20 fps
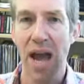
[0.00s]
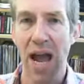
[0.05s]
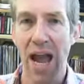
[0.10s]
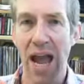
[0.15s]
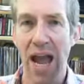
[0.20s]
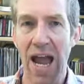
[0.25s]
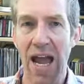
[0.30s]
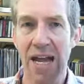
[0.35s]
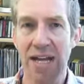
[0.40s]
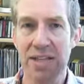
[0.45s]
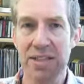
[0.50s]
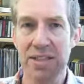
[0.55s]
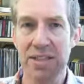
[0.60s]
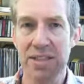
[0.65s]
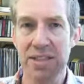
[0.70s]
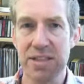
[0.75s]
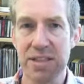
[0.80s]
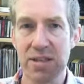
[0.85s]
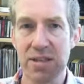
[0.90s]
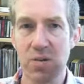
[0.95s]

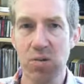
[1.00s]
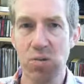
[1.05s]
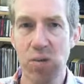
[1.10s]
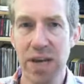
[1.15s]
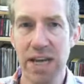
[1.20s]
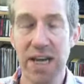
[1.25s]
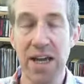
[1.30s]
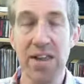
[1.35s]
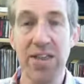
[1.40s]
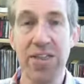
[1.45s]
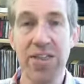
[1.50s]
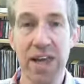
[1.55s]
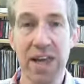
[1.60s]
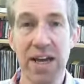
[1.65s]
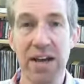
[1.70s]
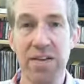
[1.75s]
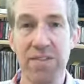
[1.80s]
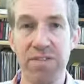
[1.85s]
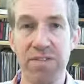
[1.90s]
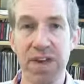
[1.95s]
And we can
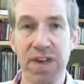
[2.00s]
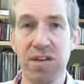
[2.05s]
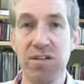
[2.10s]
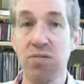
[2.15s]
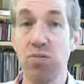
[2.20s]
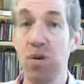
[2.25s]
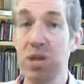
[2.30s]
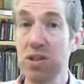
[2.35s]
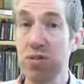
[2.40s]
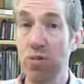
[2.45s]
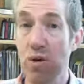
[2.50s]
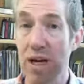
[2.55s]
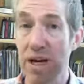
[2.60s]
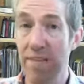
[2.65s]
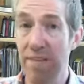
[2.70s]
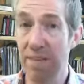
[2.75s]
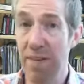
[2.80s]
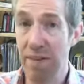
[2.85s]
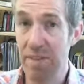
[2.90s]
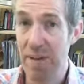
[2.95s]
think of things which
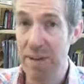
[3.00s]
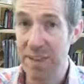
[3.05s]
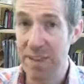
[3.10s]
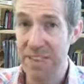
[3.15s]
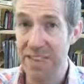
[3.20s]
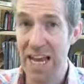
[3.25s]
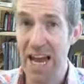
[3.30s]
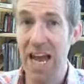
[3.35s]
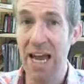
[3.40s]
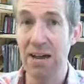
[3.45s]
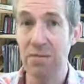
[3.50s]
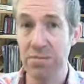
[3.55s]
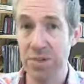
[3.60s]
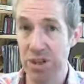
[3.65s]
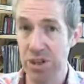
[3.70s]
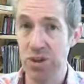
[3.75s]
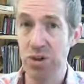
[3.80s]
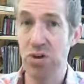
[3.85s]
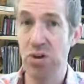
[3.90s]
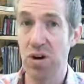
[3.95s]
we're damn
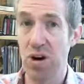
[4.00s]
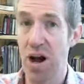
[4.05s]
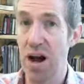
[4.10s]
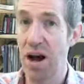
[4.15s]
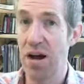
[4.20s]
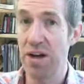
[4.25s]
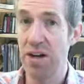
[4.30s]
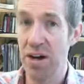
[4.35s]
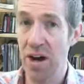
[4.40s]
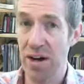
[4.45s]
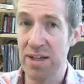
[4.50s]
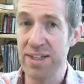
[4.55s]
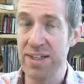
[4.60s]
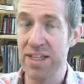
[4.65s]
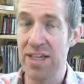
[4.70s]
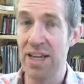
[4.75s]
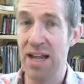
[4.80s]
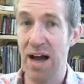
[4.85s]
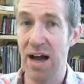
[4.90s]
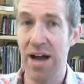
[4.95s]
sure are not
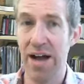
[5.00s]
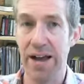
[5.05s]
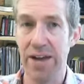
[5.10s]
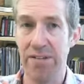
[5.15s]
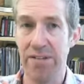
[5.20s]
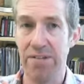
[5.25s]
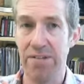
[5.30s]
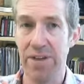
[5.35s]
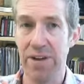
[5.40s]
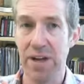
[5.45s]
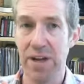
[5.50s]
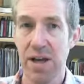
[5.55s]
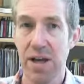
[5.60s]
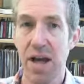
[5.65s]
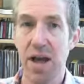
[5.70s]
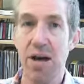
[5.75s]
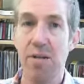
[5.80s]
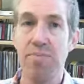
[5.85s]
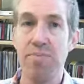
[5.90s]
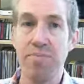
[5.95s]
alive,
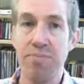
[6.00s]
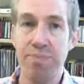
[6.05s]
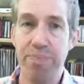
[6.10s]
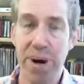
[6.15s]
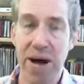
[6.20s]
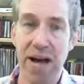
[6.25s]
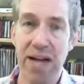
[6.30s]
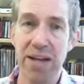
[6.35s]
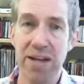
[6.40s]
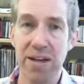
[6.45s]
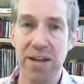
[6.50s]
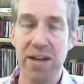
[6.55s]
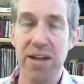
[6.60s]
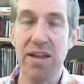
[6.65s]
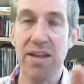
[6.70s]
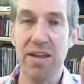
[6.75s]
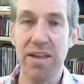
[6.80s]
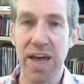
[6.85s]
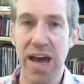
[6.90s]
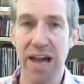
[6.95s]
but
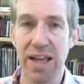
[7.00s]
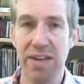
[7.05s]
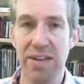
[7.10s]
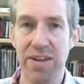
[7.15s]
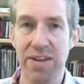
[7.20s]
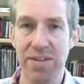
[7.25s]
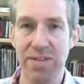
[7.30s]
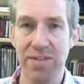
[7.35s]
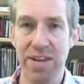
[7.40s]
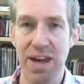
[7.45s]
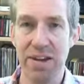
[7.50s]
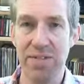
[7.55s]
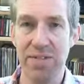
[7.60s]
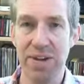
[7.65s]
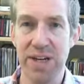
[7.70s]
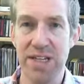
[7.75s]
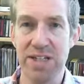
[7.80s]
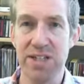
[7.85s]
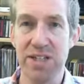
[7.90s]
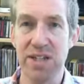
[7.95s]
that this
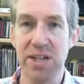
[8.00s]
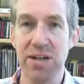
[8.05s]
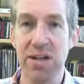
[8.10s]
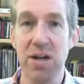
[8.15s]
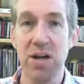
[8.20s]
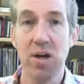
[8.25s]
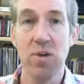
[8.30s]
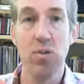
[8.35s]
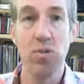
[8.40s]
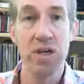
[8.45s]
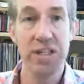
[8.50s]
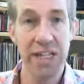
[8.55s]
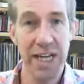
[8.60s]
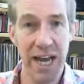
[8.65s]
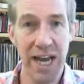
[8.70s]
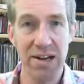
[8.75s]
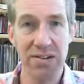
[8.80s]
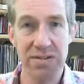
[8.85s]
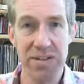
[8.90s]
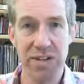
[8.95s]
definition would
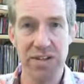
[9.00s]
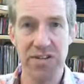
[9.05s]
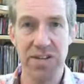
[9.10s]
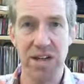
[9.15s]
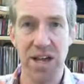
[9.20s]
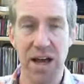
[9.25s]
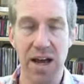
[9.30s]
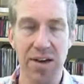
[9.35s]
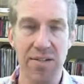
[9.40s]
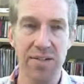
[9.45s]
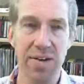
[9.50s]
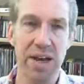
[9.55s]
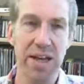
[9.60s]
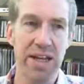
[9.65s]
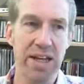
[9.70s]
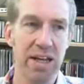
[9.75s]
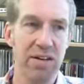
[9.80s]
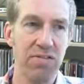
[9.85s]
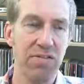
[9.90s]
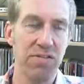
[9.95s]
count as alive. And
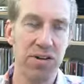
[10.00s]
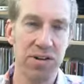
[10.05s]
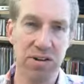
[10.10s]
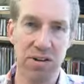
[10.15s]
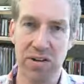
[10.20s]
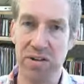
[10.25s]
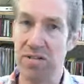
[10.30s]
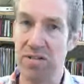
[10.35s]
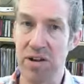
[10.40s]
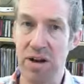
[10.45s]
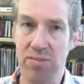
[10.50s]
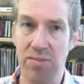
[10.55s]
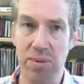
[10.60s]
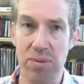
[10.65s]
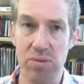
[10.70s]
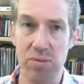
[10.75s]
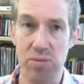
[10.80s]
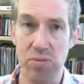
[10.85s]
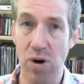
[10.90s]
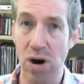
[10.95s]
he gives an
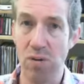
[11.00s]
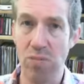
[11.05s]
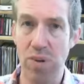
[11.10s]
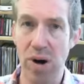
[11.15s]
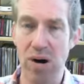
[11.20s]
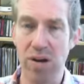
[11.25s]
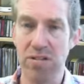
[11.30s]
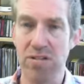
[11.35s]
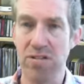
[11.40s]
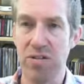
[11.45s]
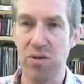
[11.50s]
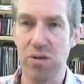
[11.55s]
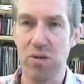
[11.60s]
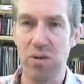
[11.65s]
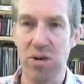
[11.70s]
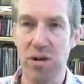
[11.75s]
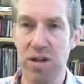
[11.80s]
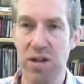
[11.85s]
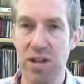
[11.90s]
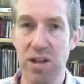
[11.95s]
example, robots
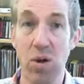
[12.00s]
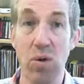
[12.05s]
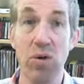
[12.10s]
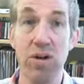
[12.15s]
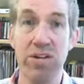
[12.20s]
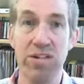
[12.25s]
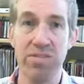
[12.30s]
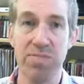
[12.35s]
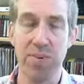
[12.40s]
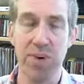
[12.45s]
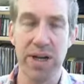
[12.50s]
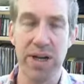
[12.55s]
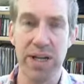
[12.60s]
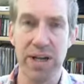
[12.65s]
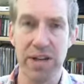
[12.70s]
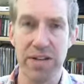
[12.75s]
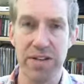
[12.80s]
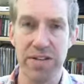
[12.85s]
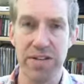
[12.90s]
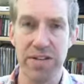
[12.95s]
or lawn
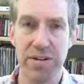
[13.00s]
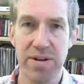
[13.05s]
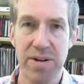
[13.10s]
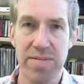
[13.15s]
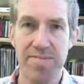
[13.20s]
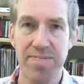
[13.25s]
sprinklers.